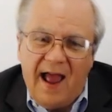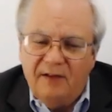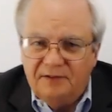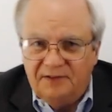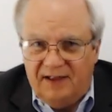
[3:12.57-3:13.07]

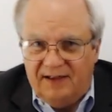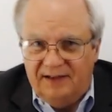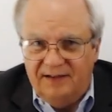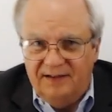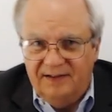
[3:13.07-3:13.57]

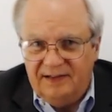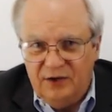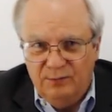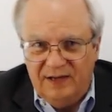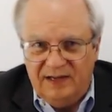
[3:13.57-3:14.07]
outside the
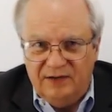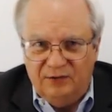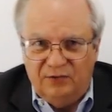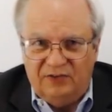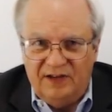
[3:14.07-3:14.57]
Q B
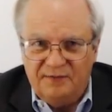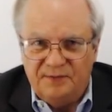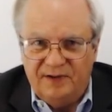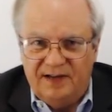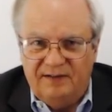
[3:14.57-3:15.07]
U's
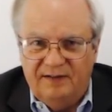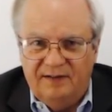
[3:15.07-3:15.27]
country.